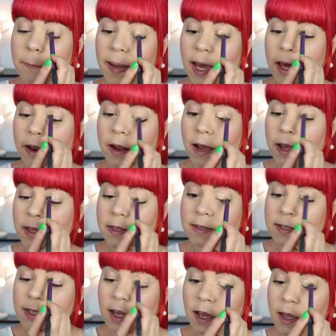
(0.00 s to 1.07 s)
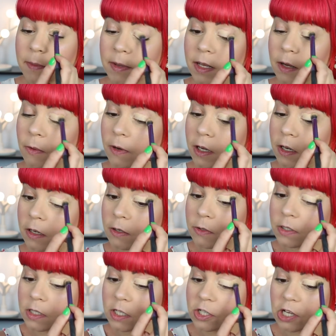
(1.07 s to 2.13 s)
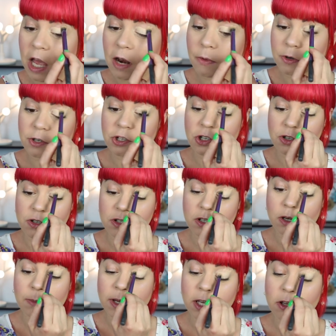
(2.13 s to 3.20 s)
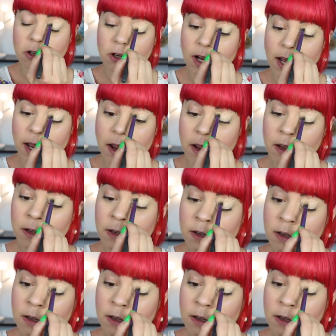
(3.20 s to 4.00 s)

bad eye this time and then we're going to use the Shadow Insurance on my good eye.